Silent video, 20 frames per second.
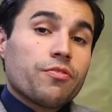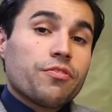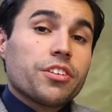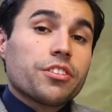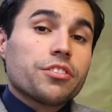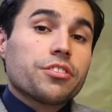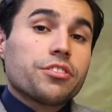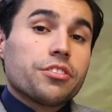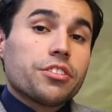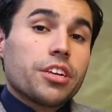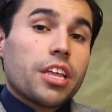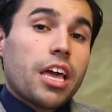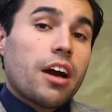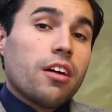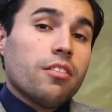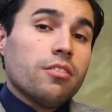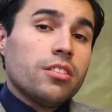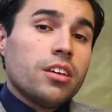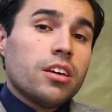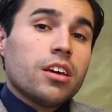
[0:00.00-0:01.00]
filtered
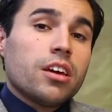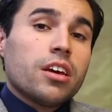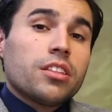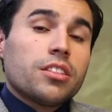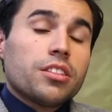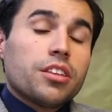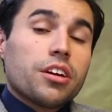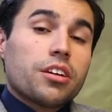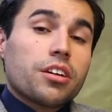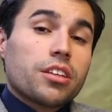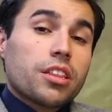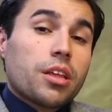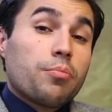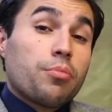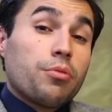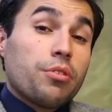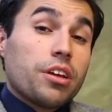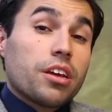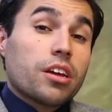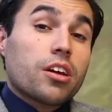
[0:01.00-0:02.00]
down, they're going to
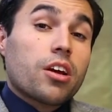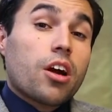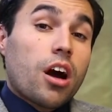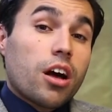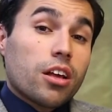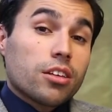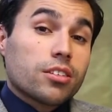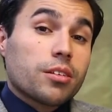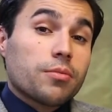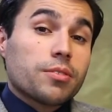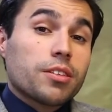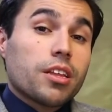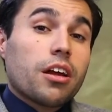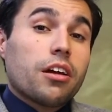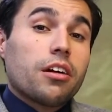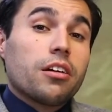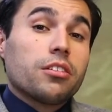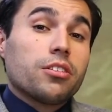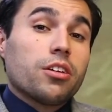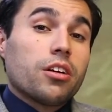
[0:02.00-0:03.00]
bring concepts that
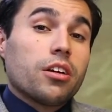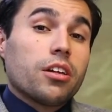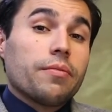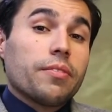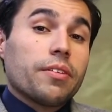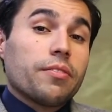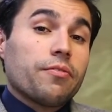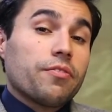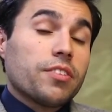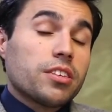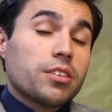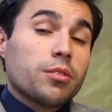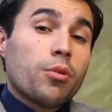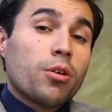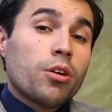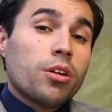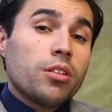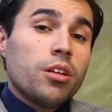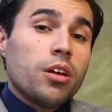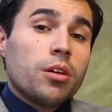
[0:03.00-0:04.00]
are not even
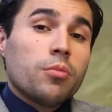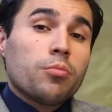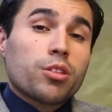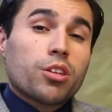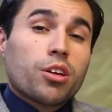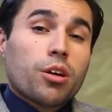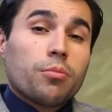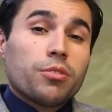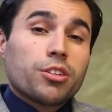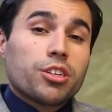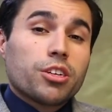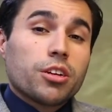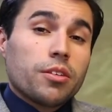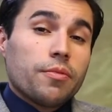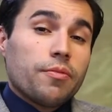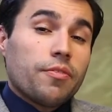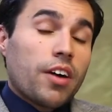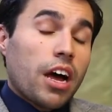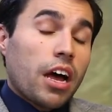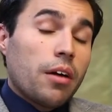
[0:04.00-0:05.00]
feasible, but
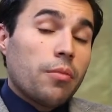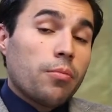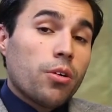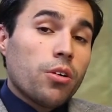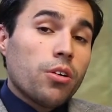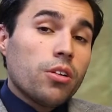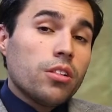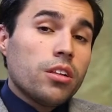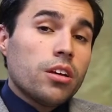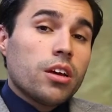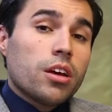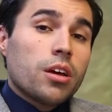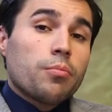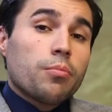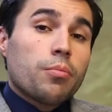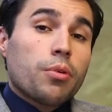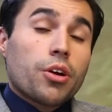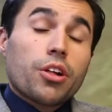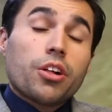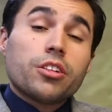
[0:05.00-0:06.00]
commercially viable,
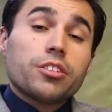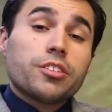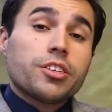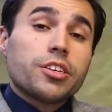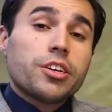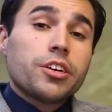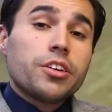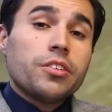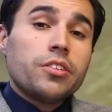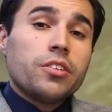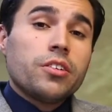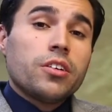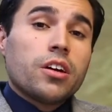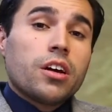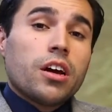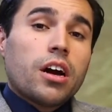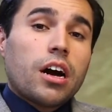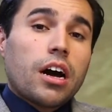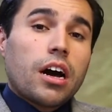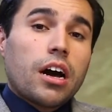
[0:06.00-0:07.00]
but also
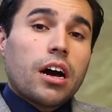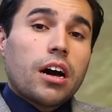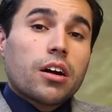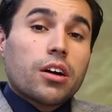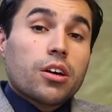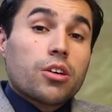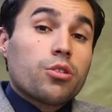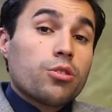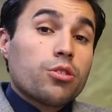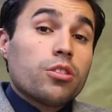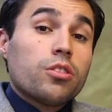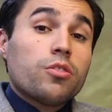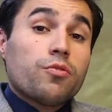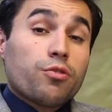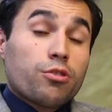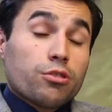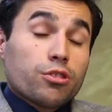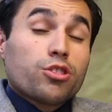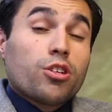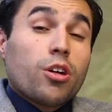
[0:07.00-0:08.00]
good
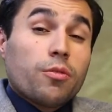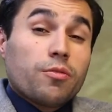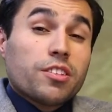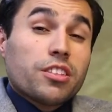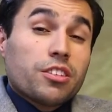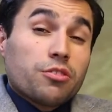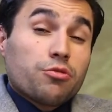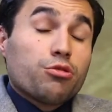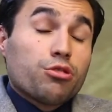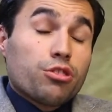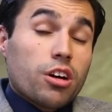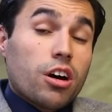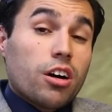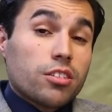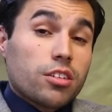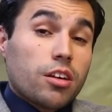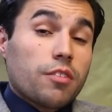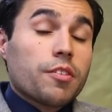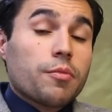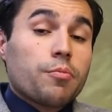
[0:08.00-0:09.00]
for solving the root
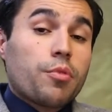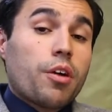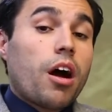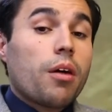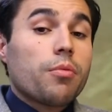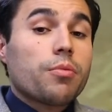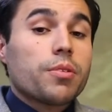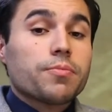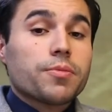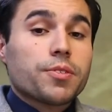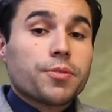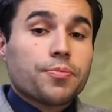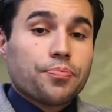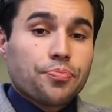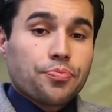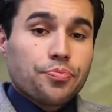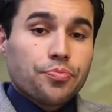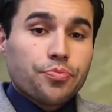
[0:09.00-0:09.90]
cause of the problems.